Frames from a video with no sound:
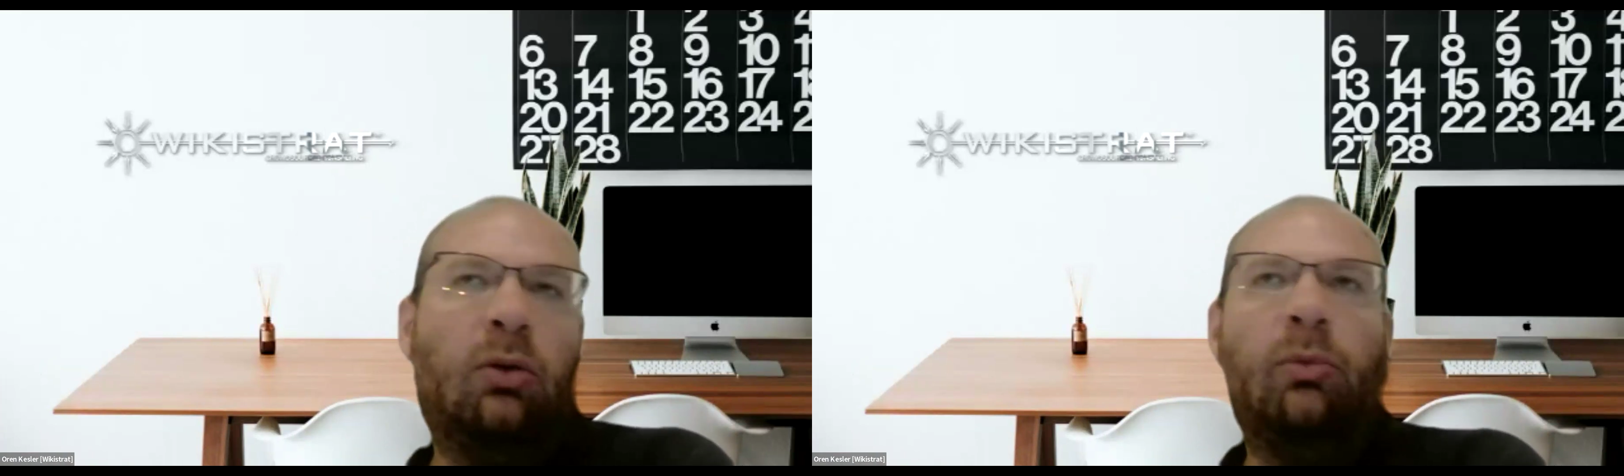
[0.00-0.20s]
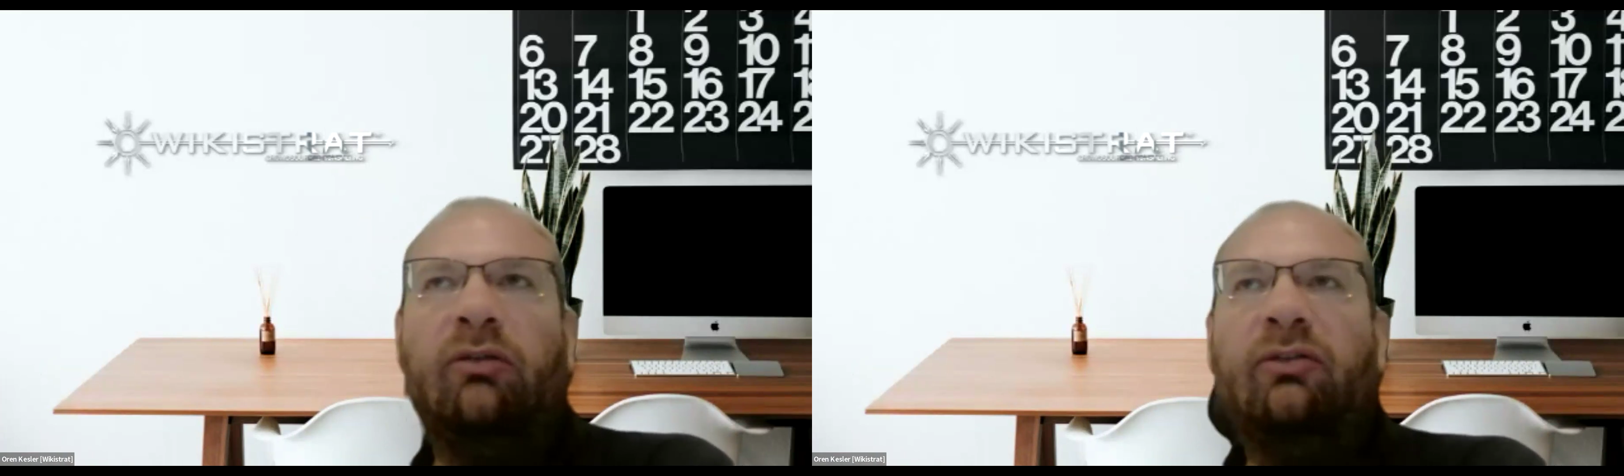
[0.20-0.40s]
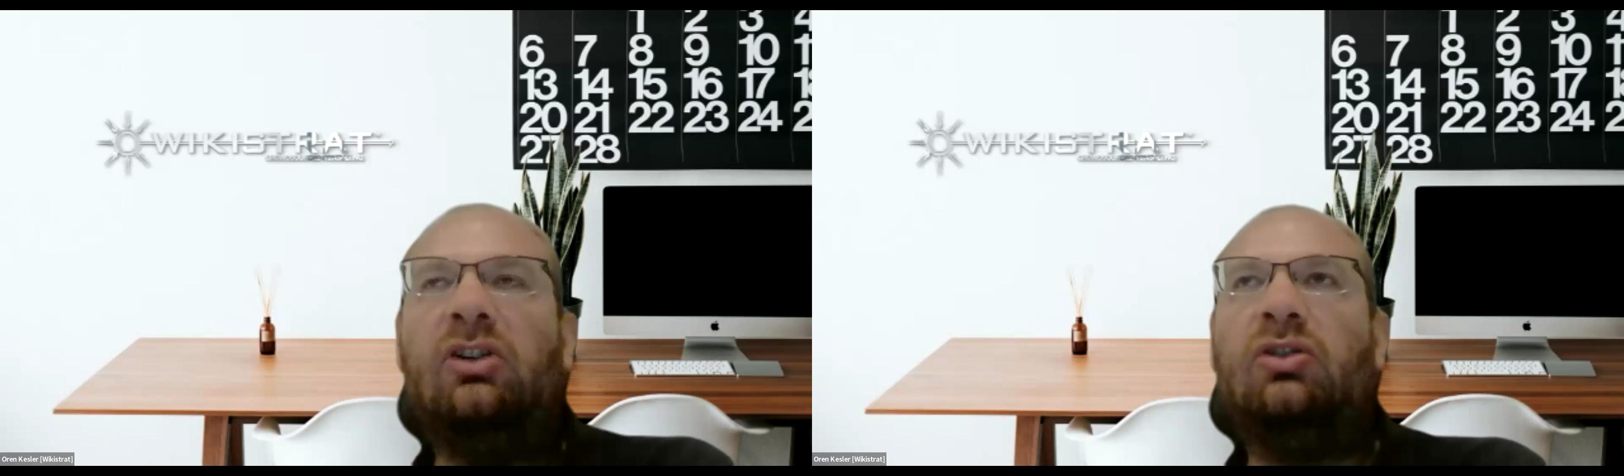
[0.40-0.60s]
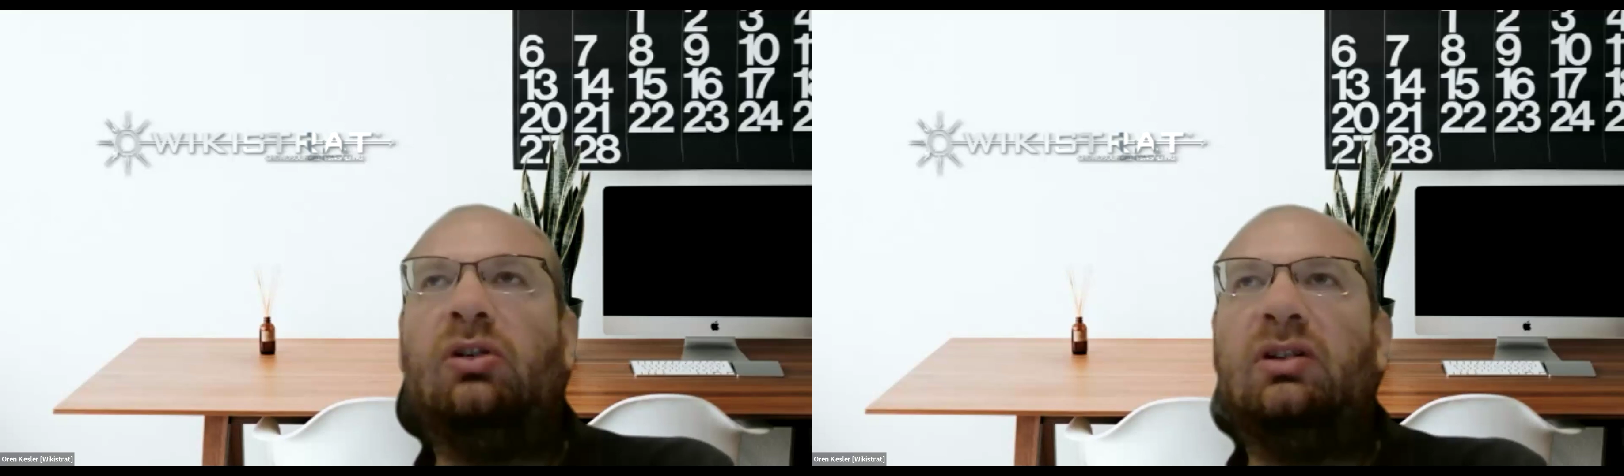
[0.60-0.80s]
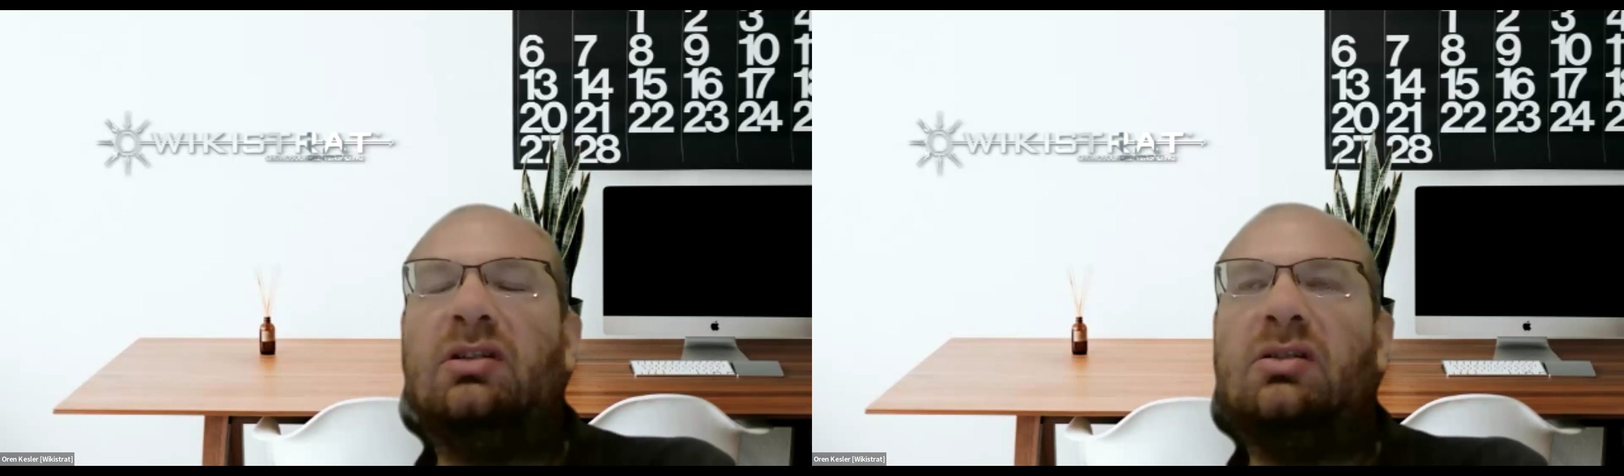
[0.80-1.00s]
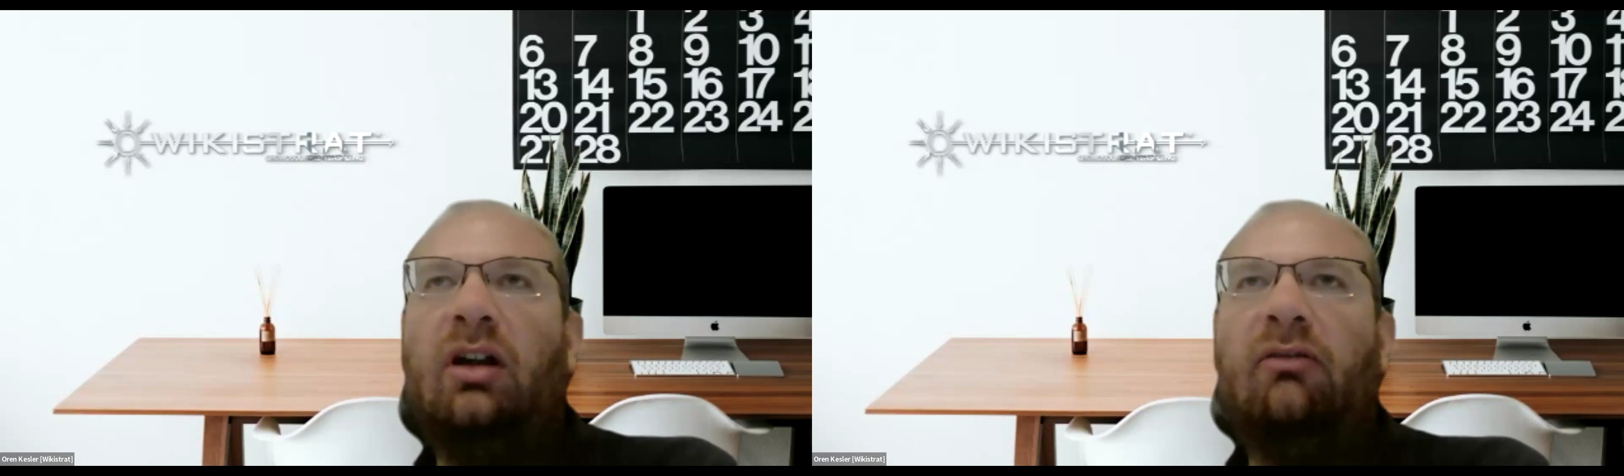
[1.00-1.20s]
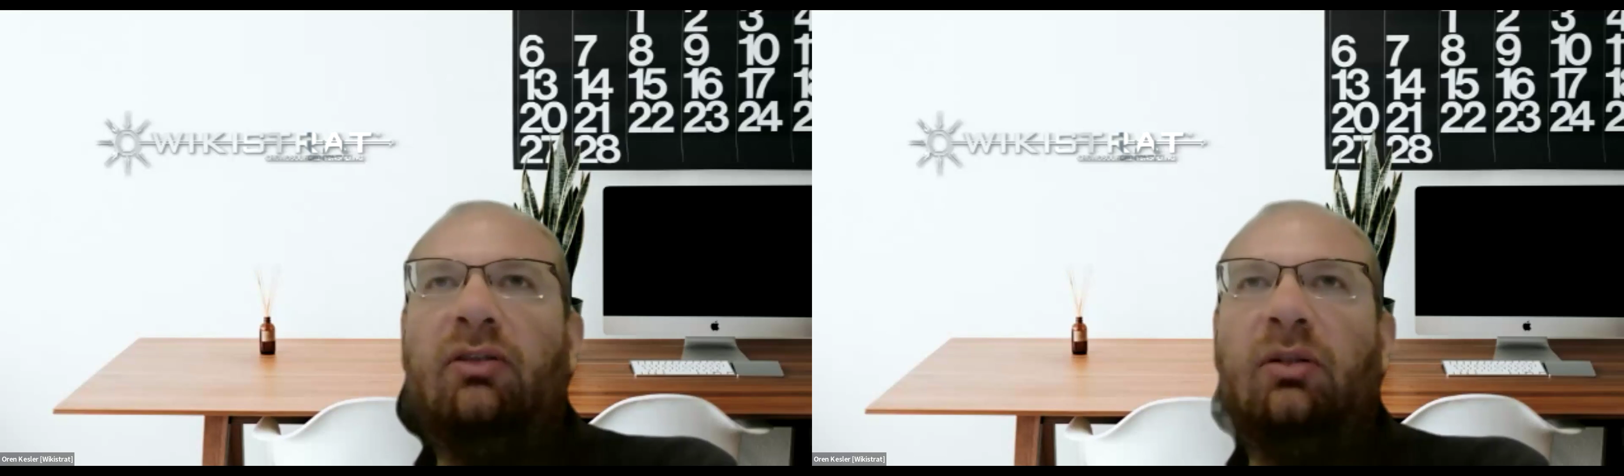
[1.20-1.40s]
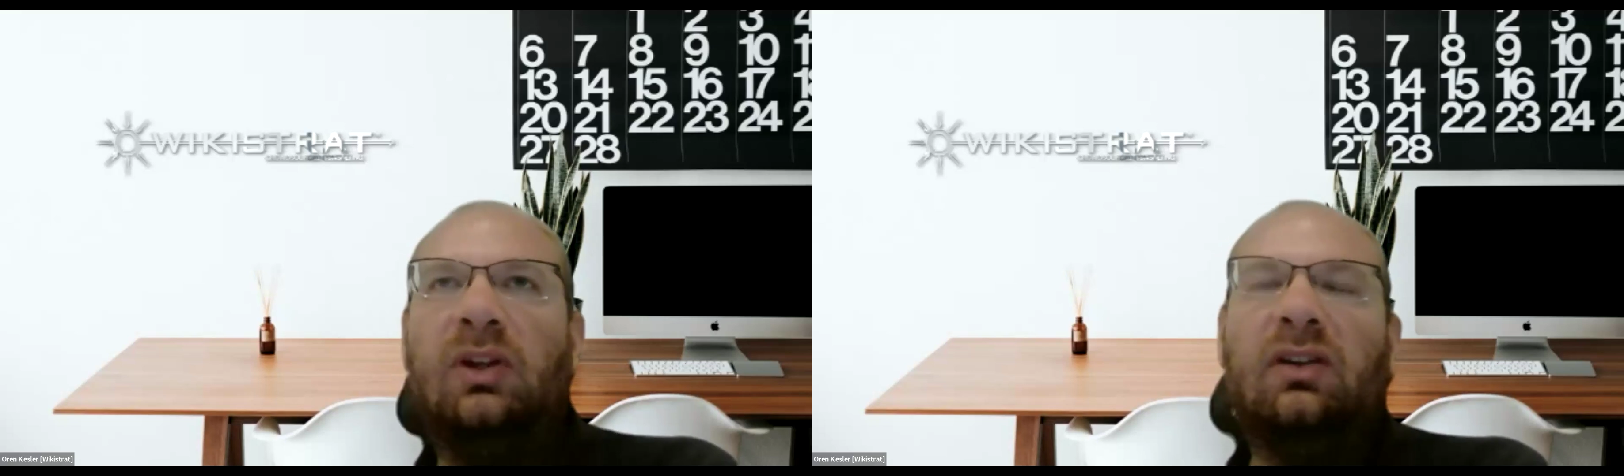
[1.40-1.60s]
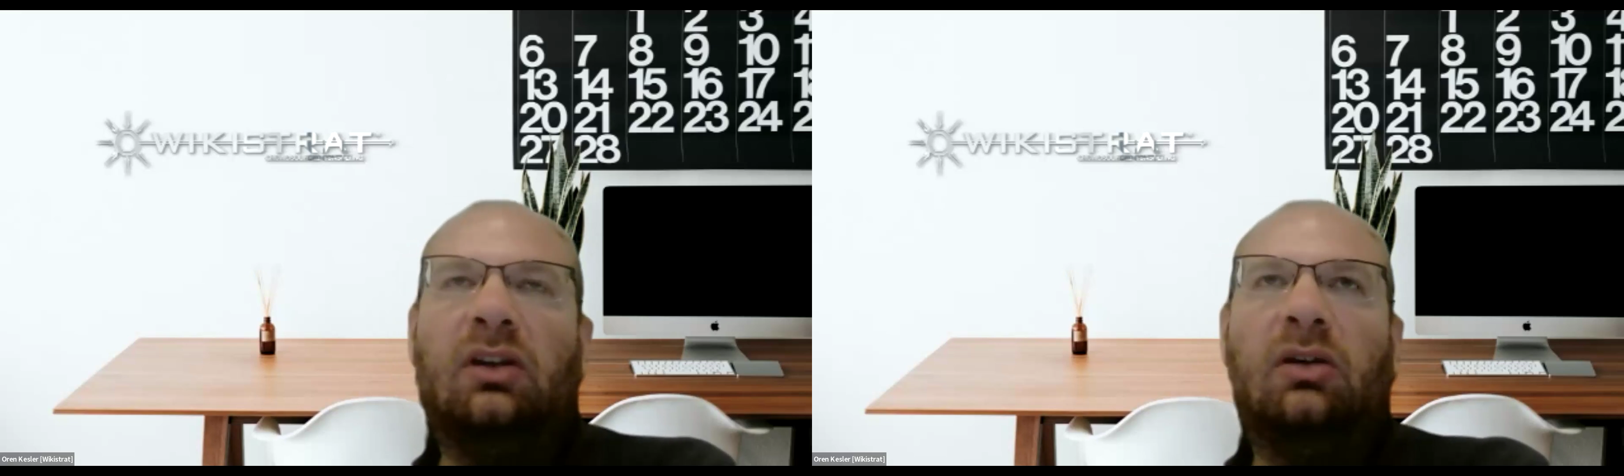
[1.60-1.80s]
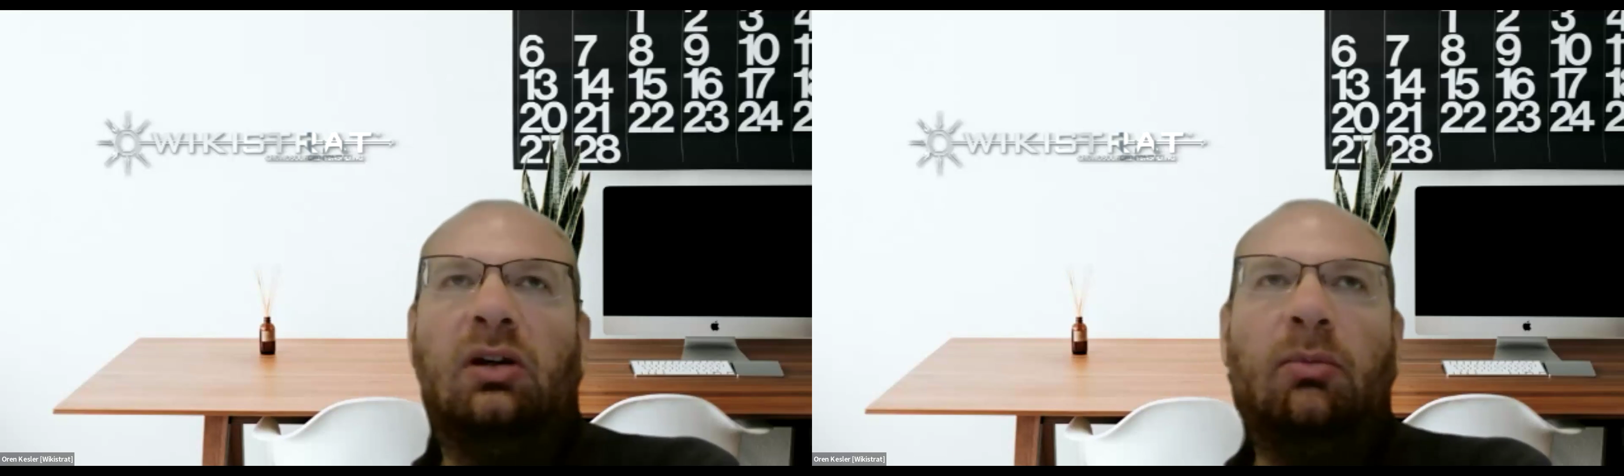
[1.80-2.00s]
former officials and so on from the
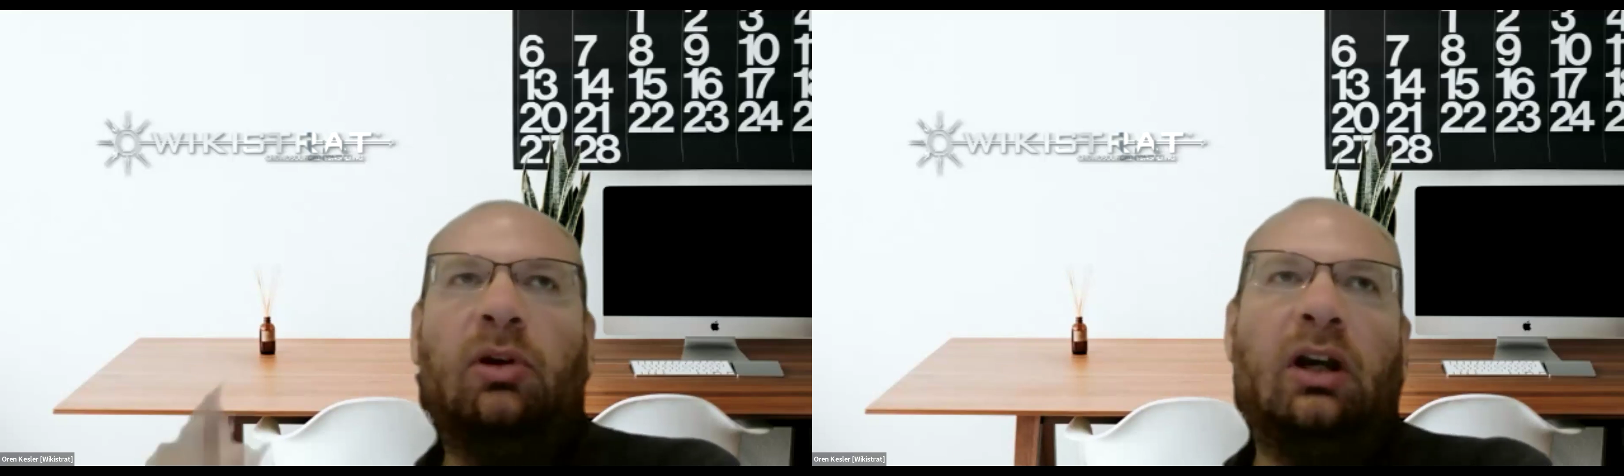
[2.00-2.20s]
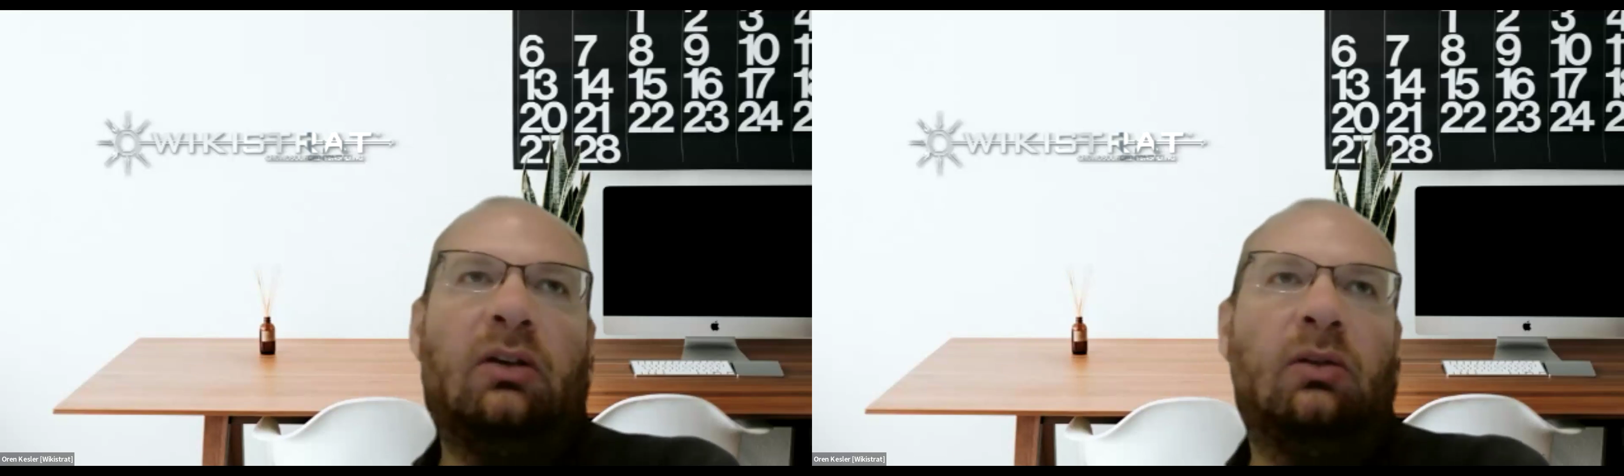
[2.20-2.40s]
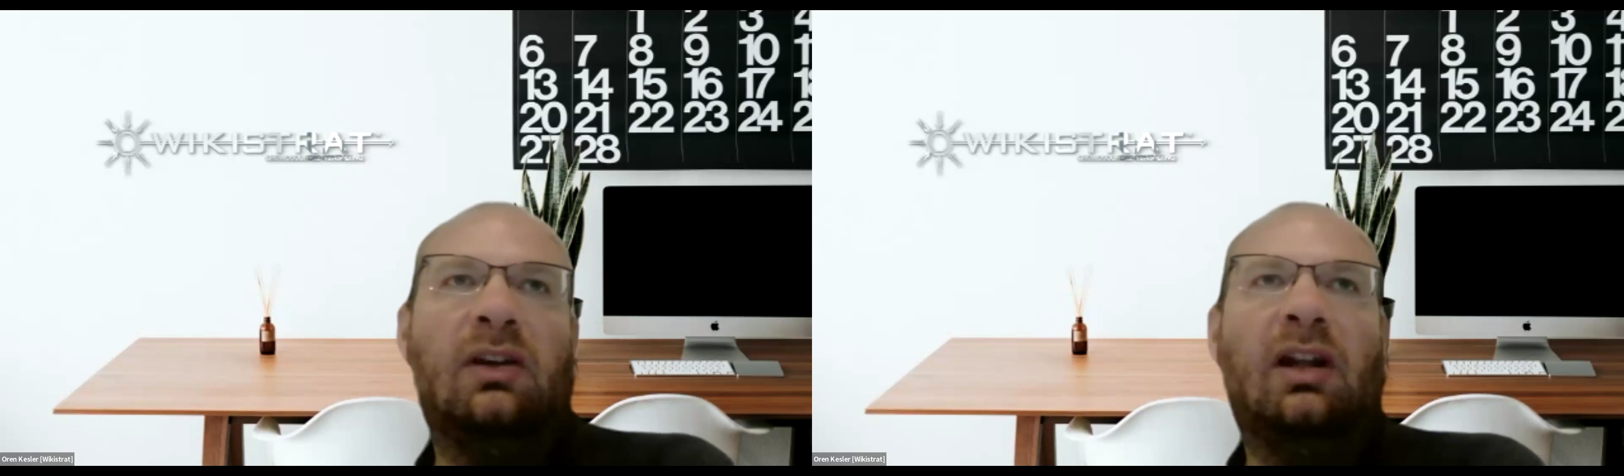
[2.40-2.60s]
security apparatus.